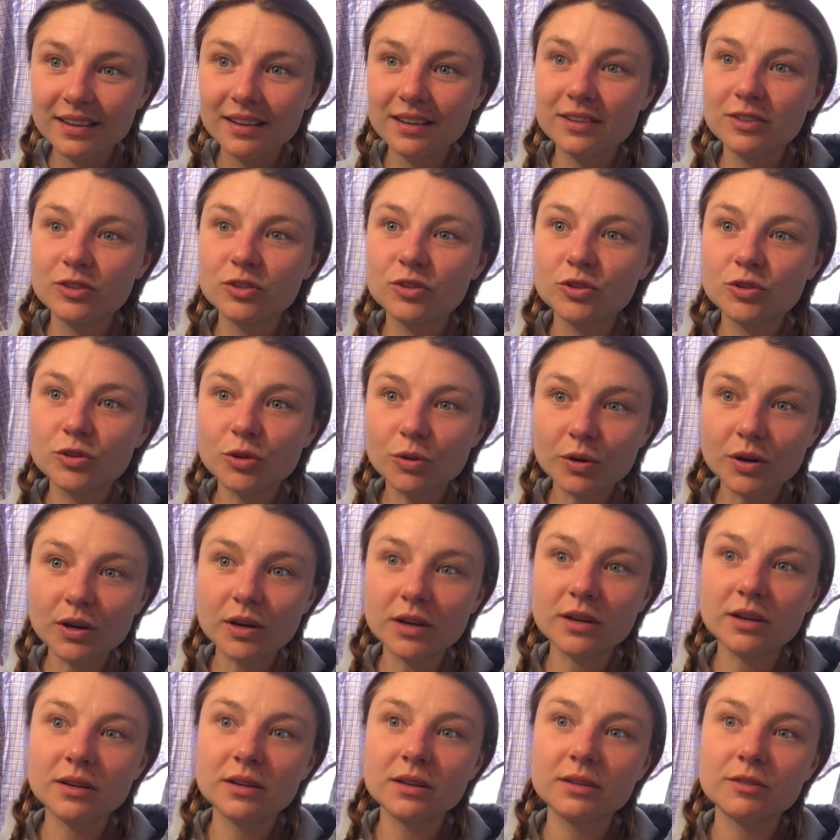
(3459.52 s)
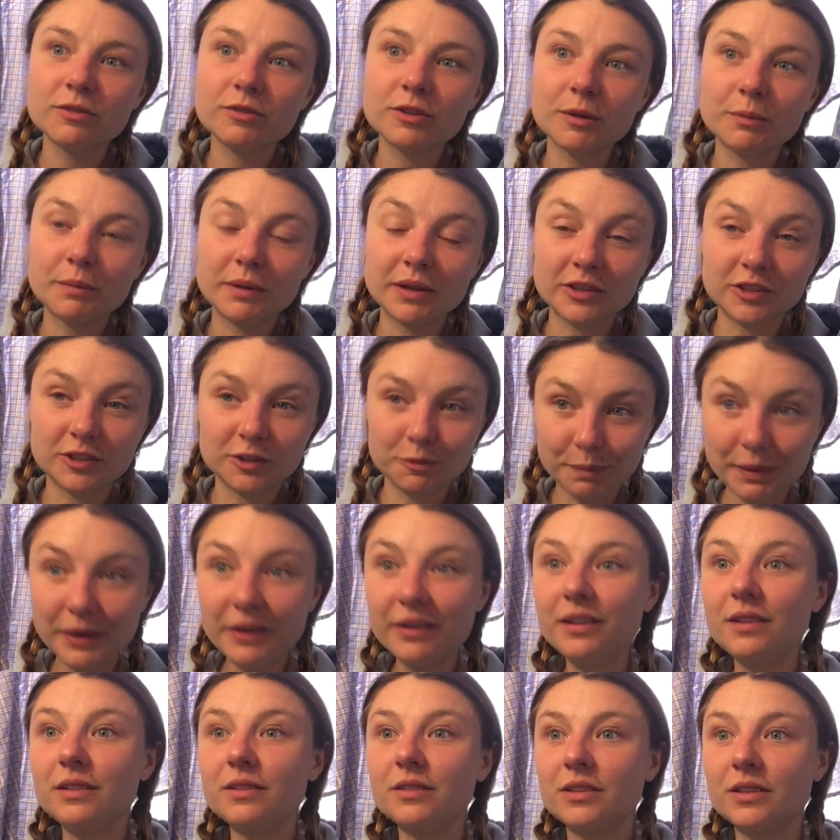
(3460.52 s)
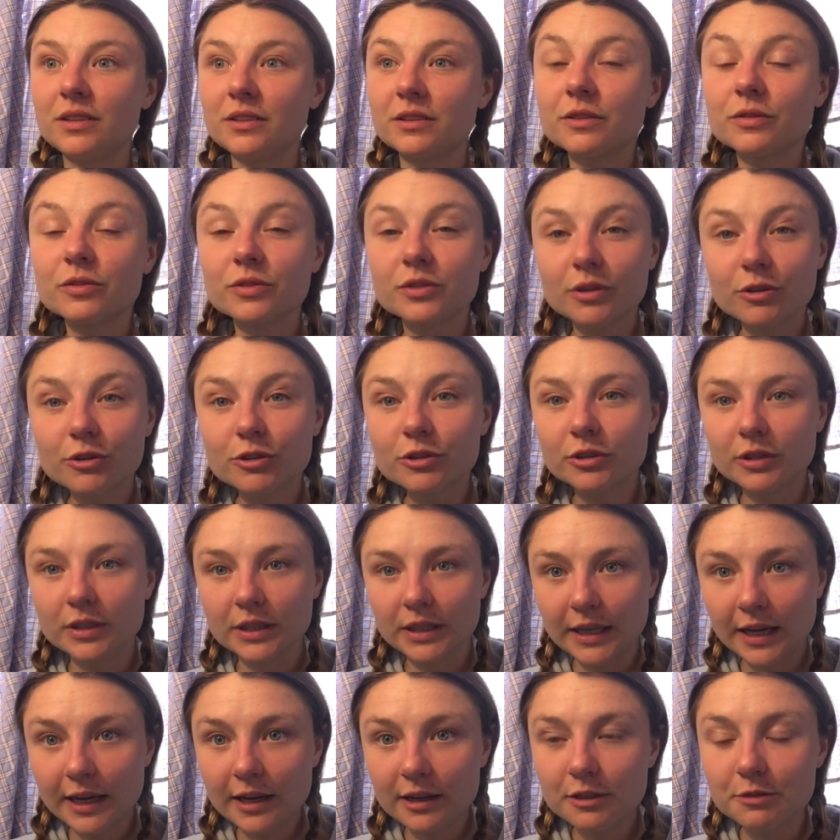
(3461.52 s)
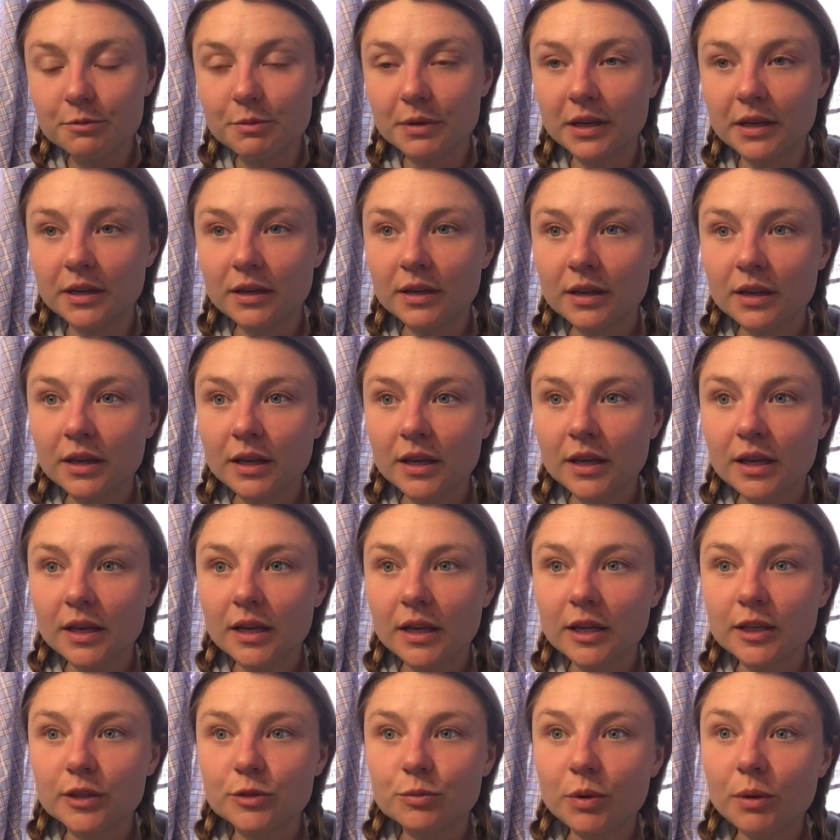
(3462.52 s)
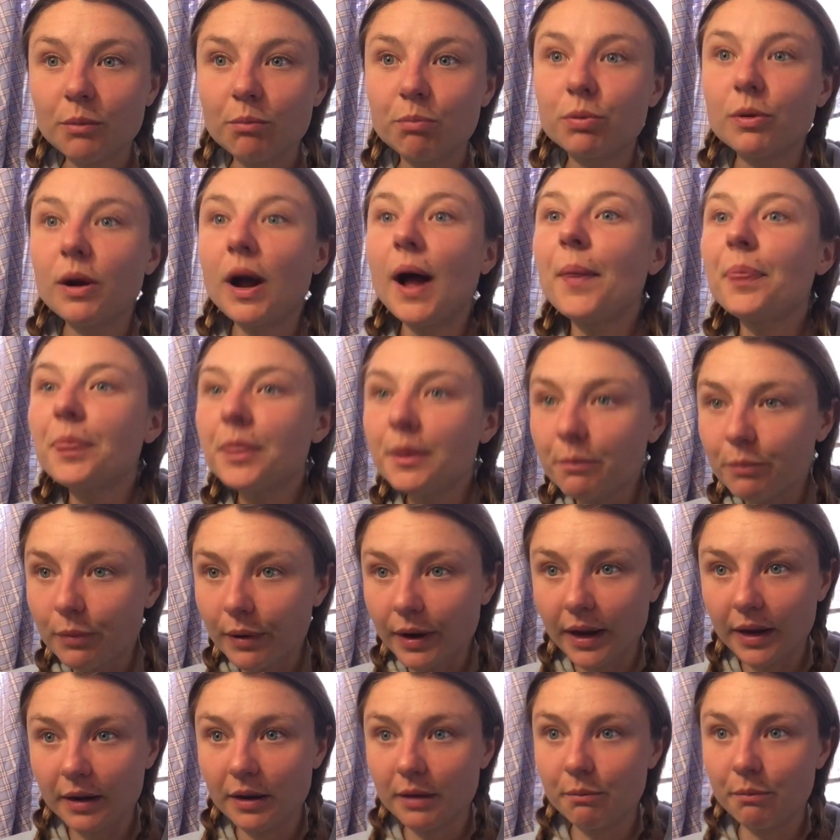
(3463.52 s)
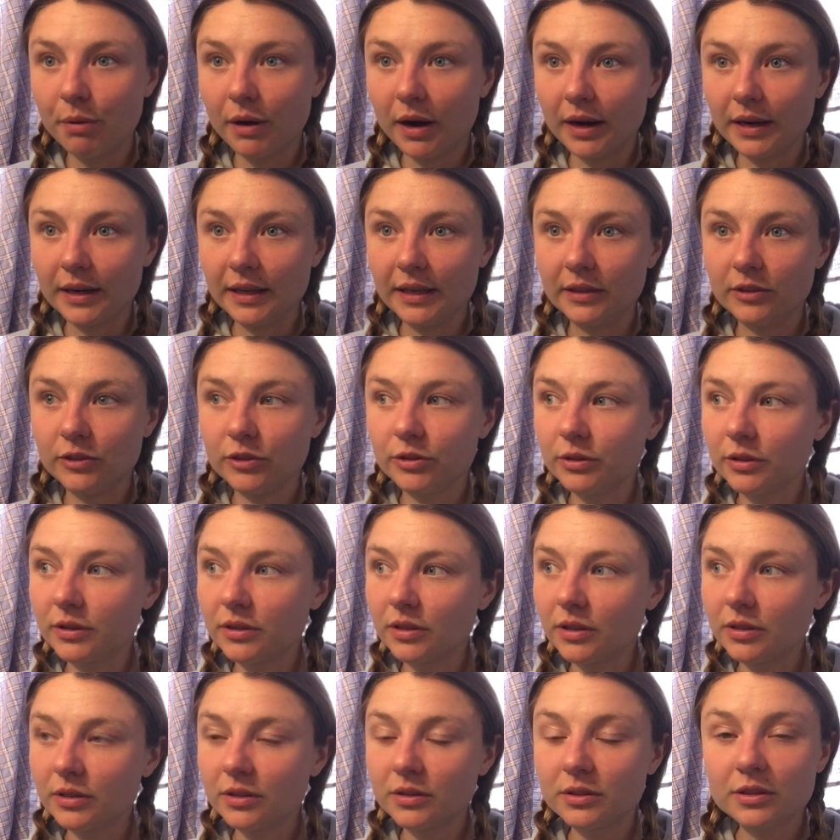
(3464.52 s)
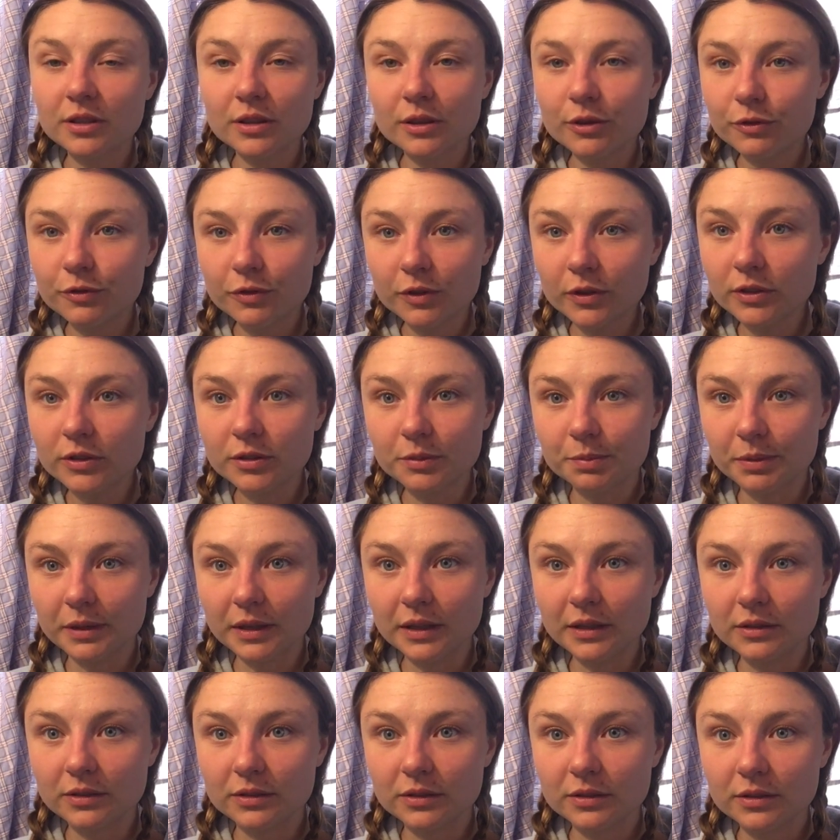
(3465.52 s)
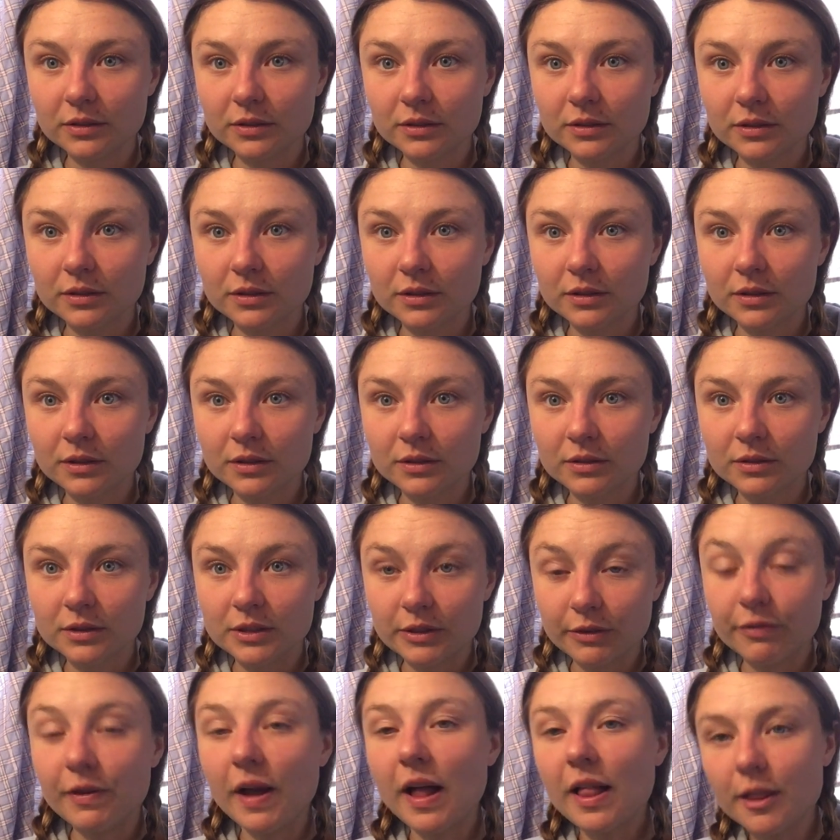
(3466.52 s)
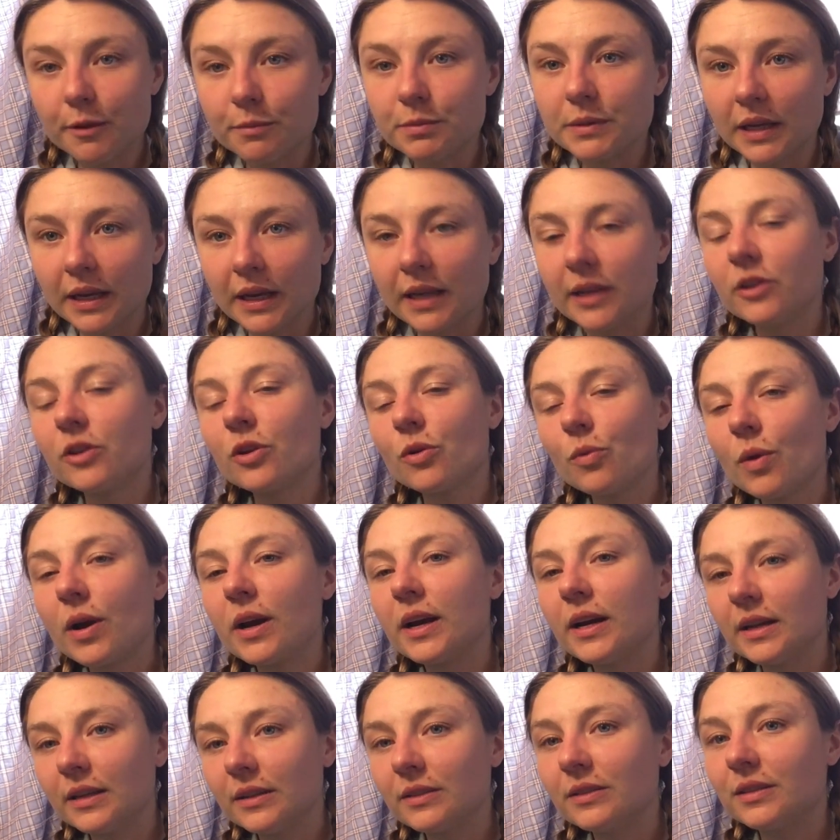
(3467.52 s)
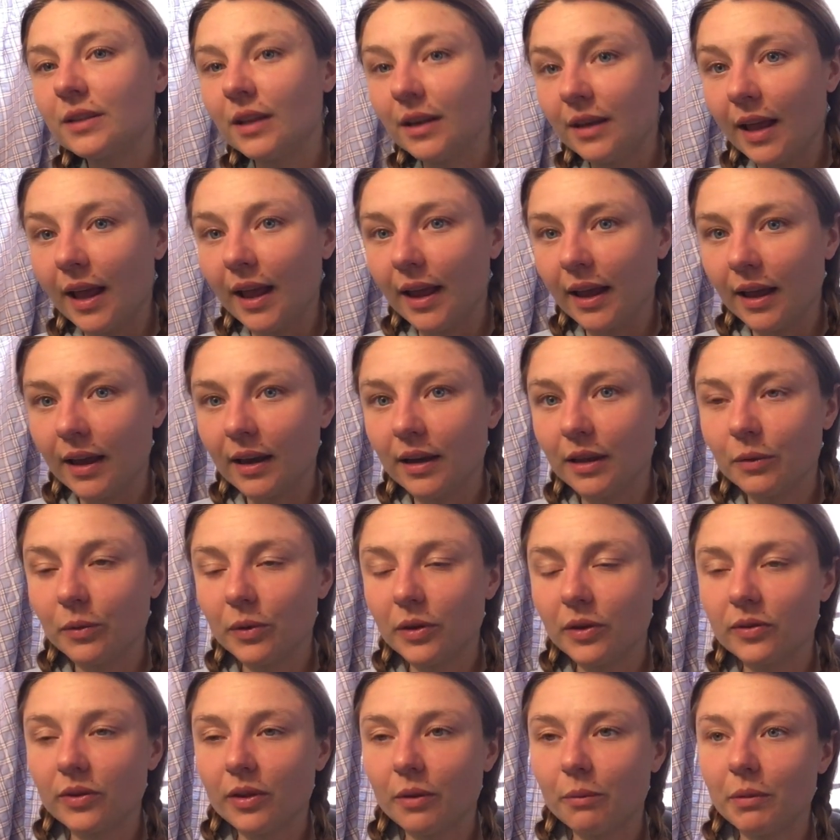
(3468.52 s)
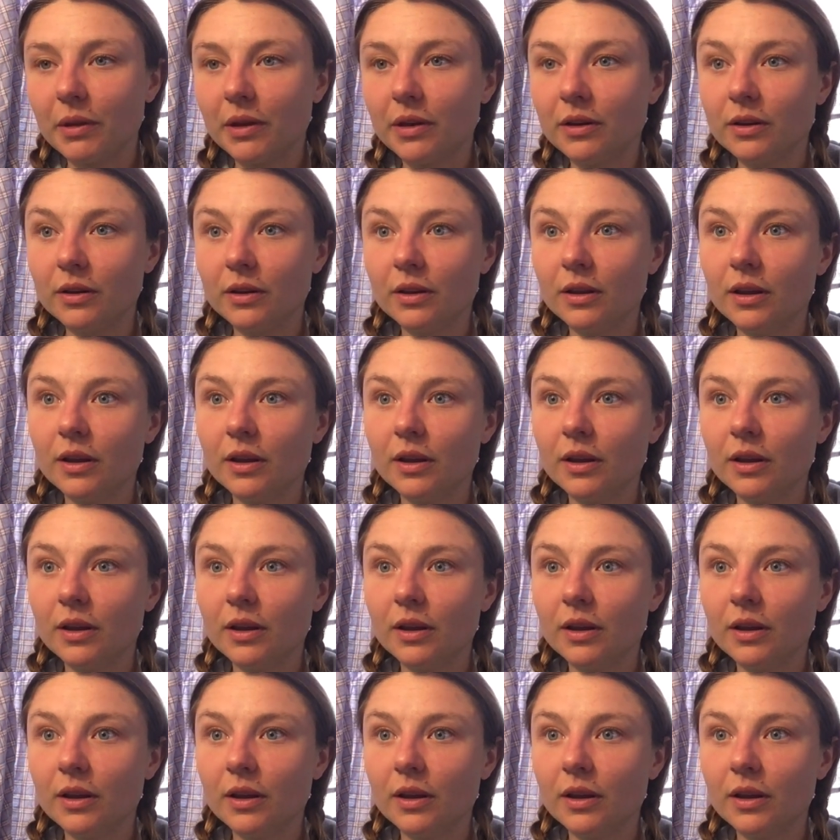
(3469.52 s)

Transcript: stored from experiences of social engagement, is what brought the brain and body into existence in the first place. Developed it into what it is today, anyways, I mean.